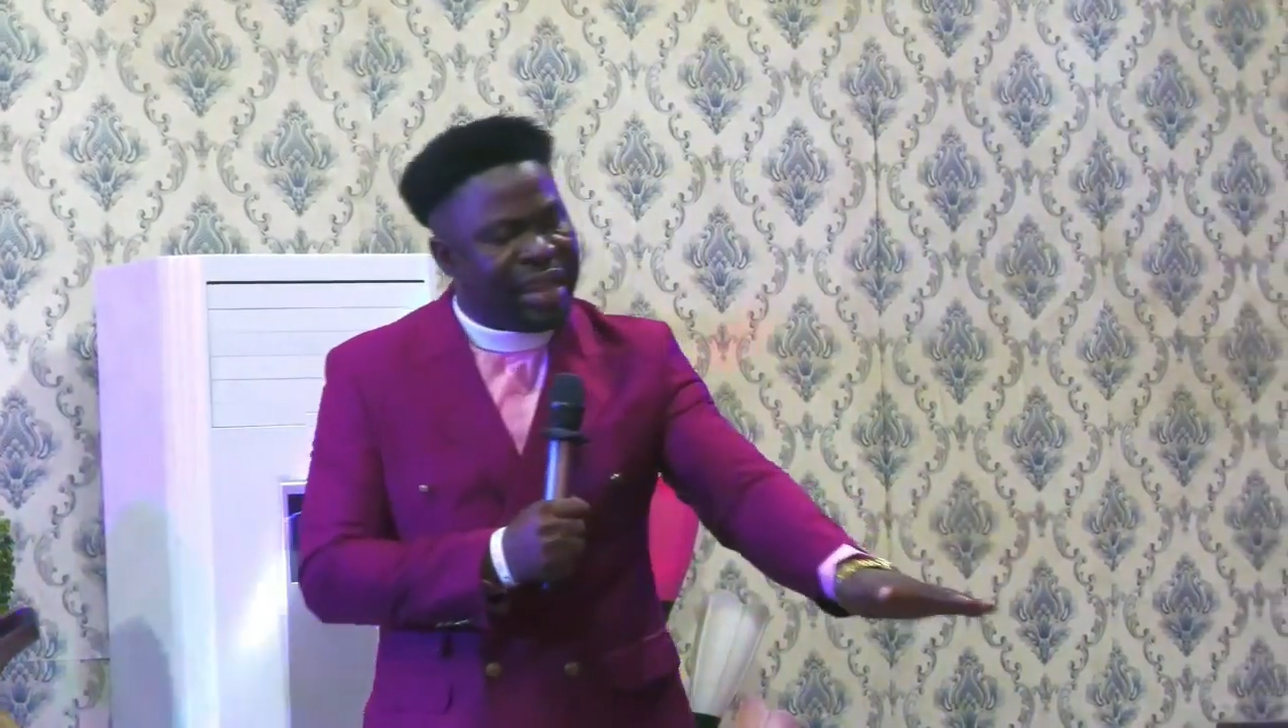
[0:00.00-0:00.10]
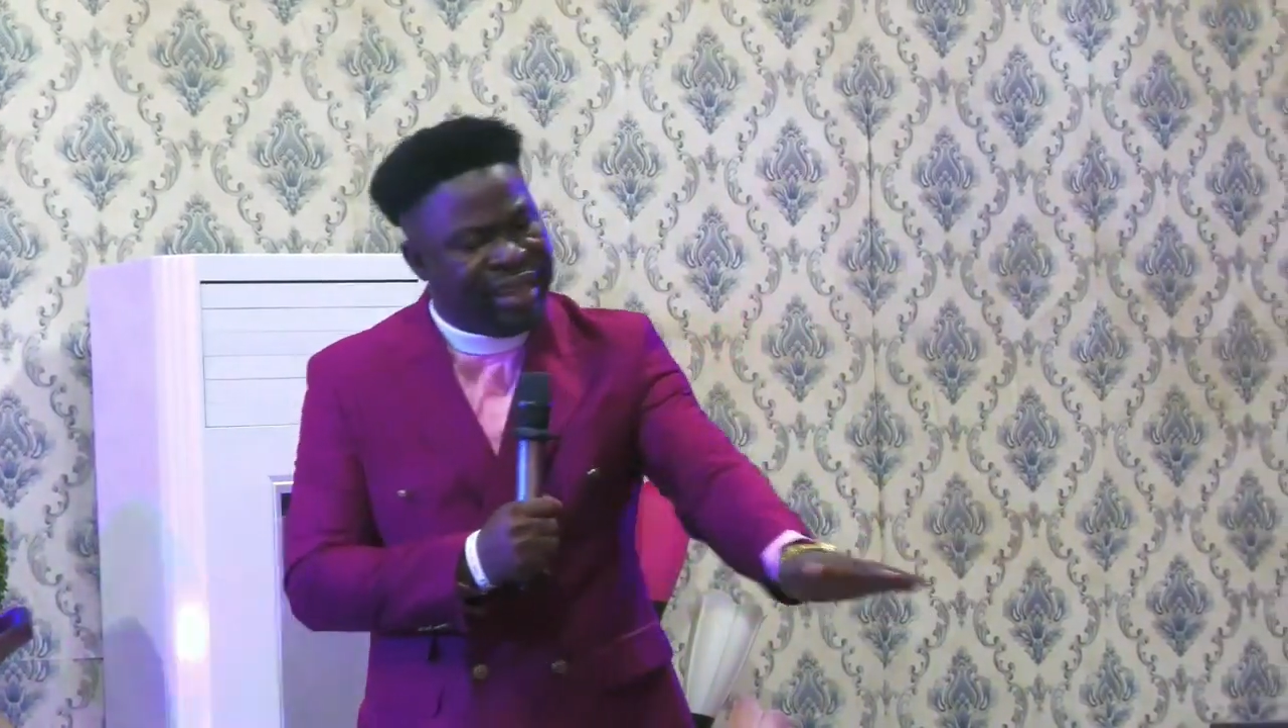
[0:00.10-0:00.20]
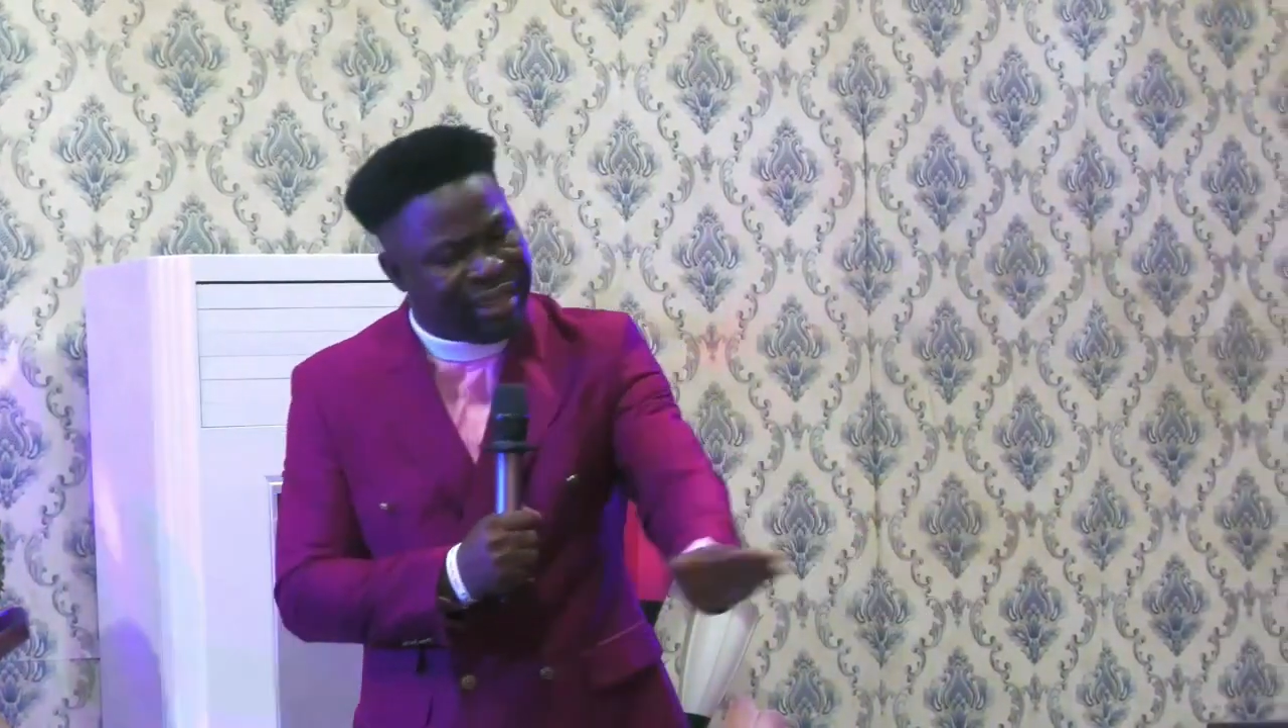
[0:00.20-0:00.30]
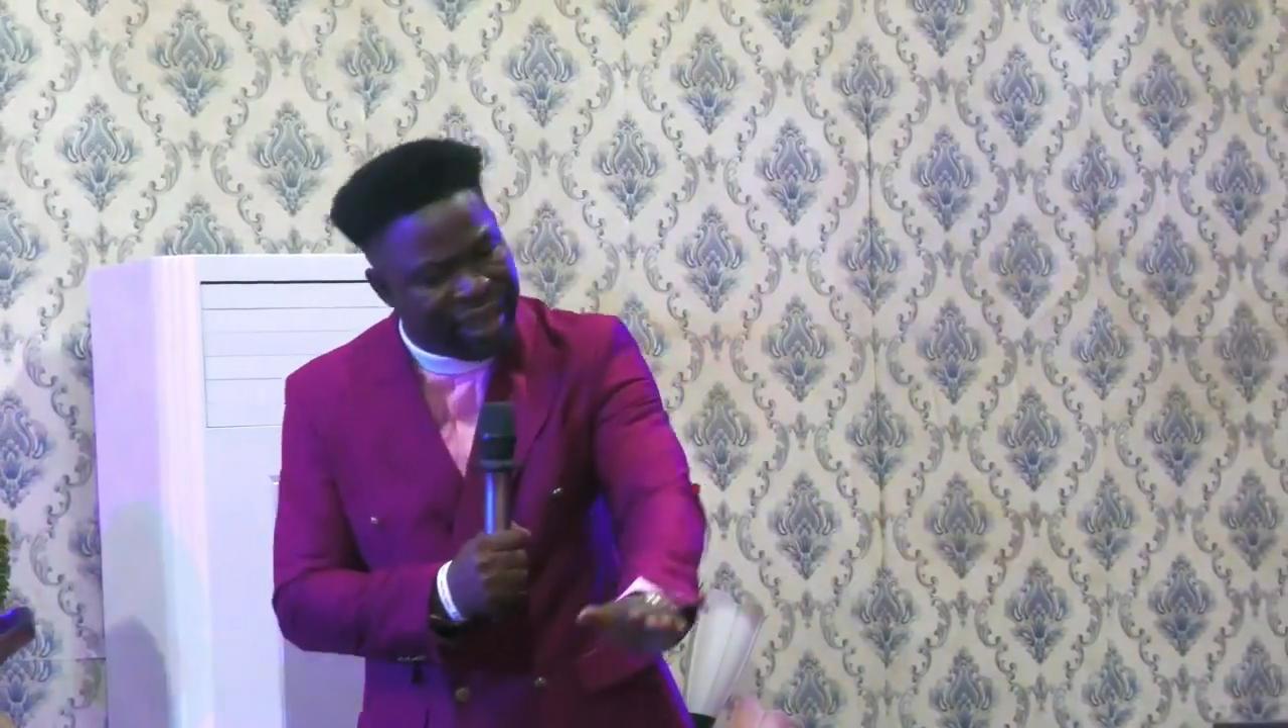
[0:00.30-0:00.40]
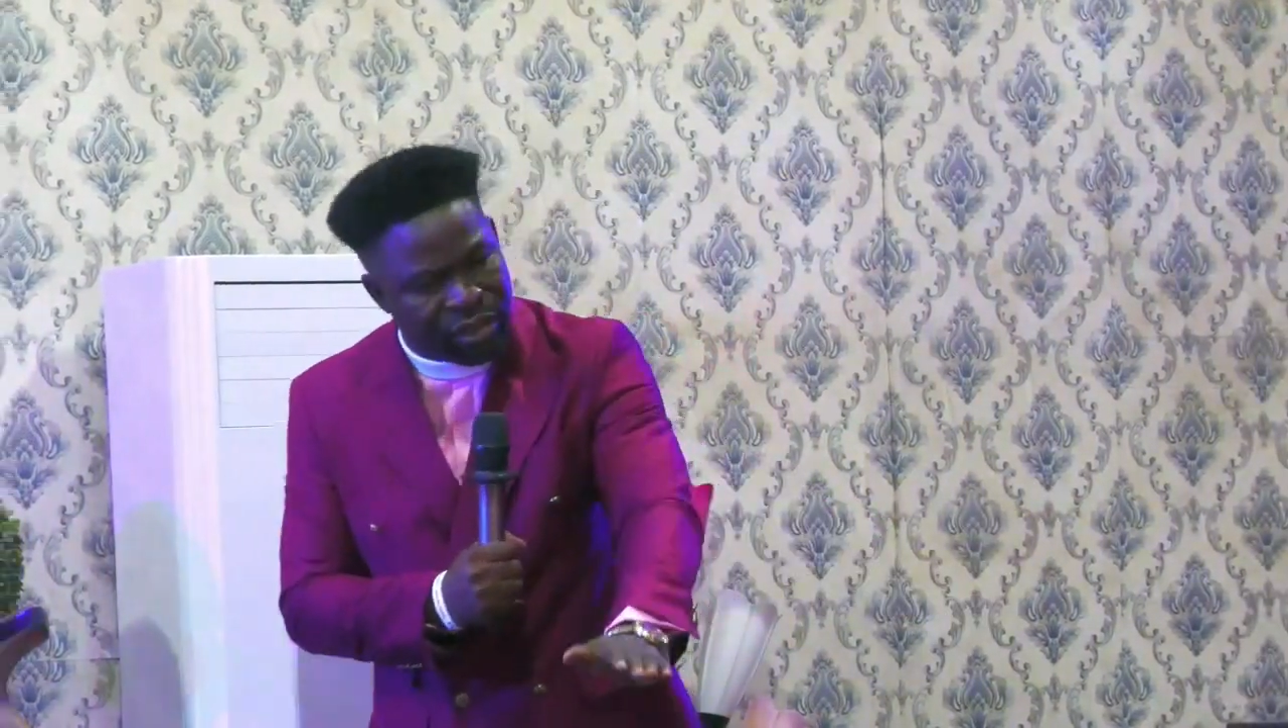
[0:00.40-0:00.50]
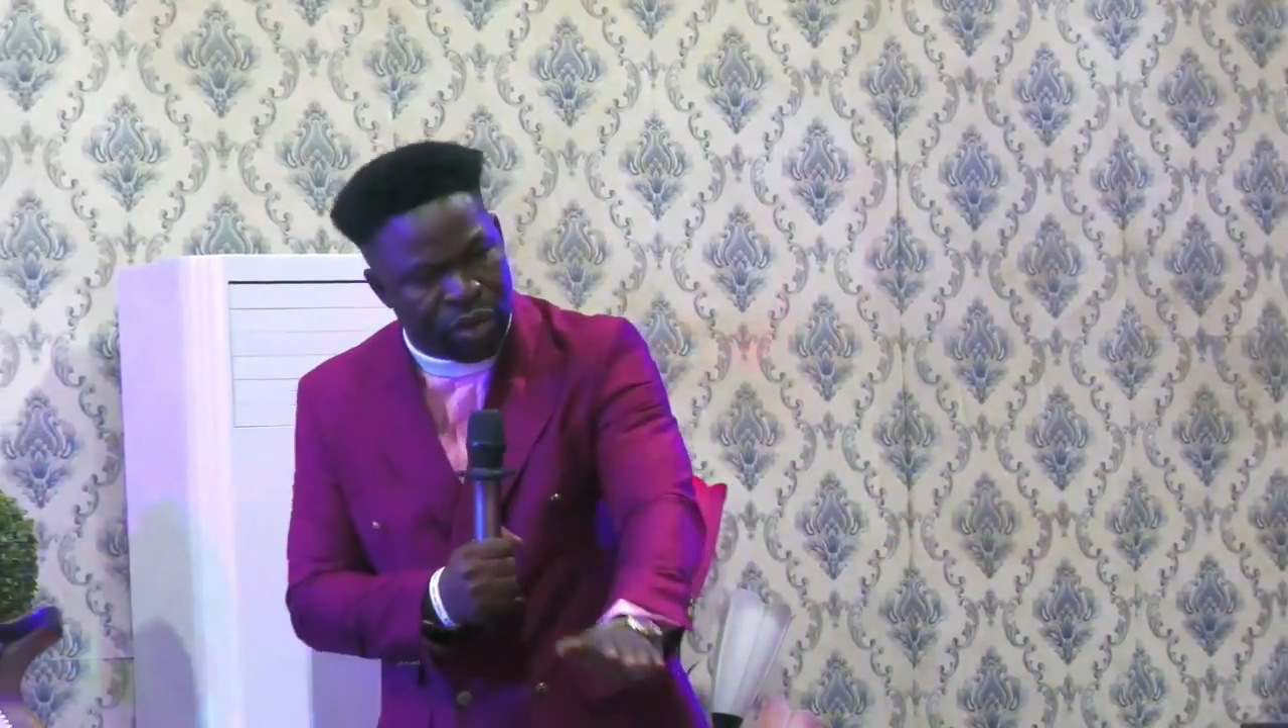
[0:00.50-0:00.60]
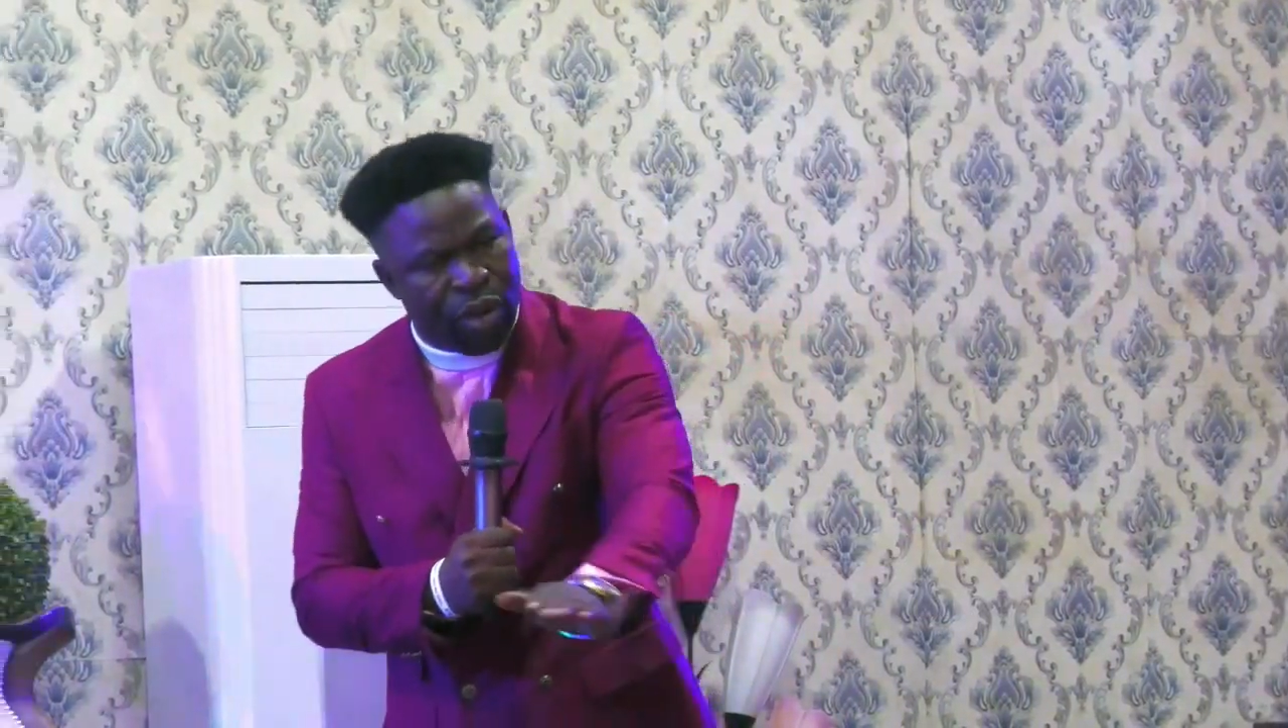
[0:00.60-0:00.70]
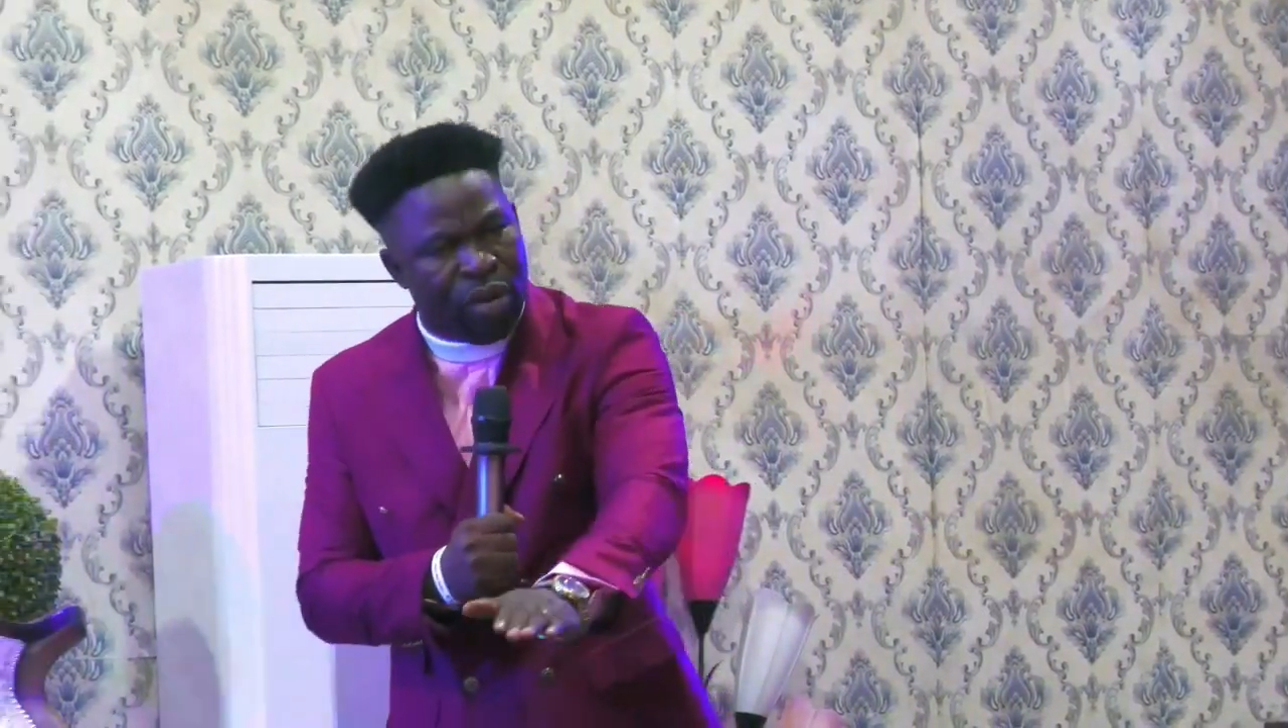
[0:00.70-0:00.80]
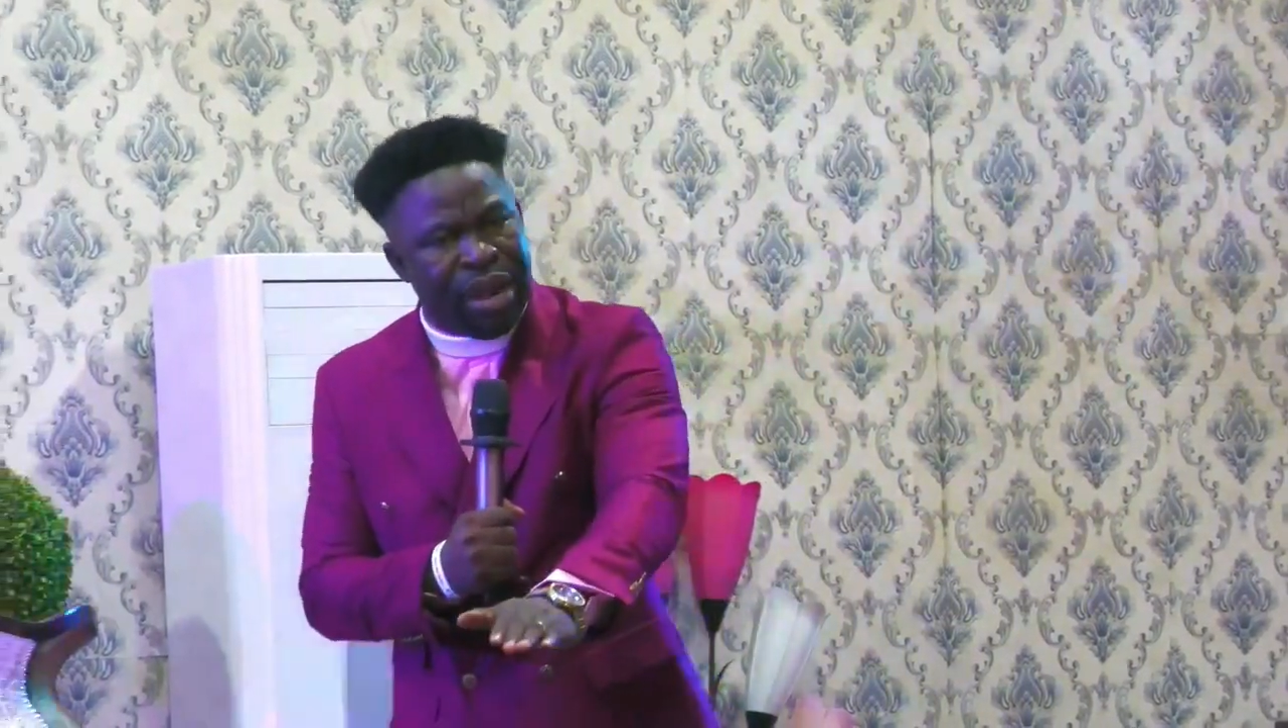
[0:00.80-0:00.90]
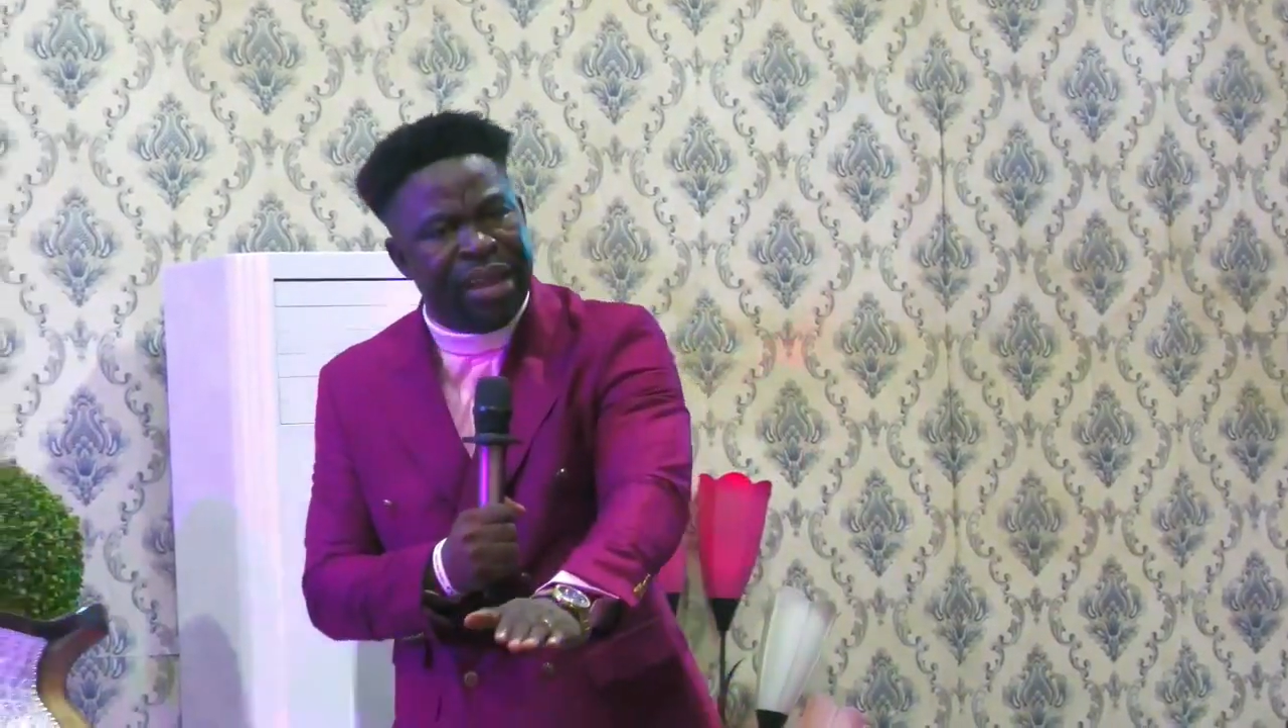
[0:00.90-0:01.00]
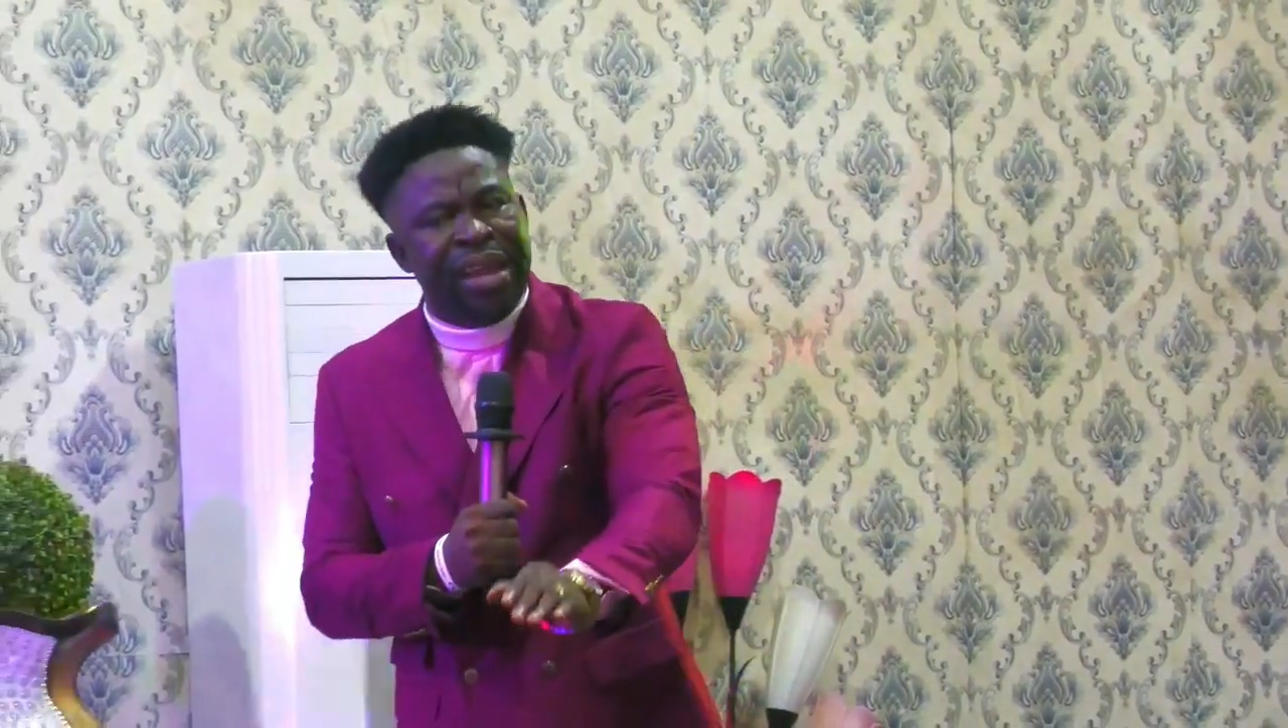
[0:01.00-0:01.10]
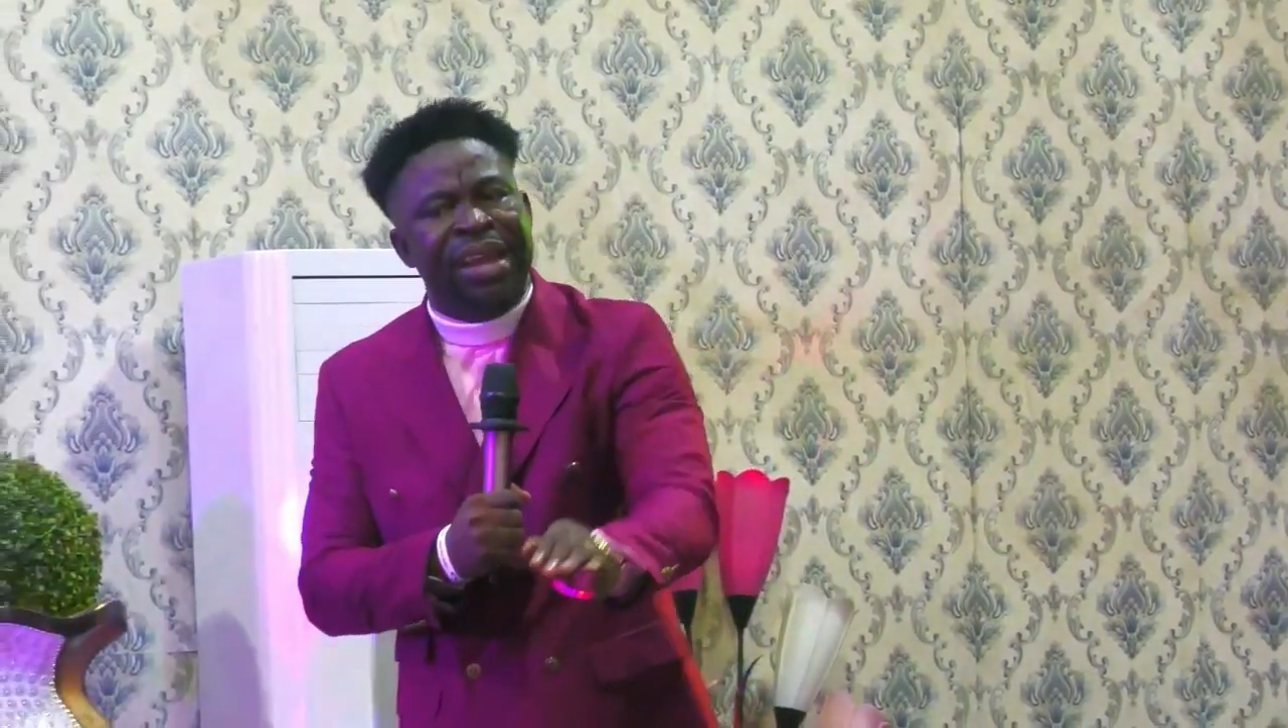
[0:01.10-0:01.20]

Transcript: insect or the other.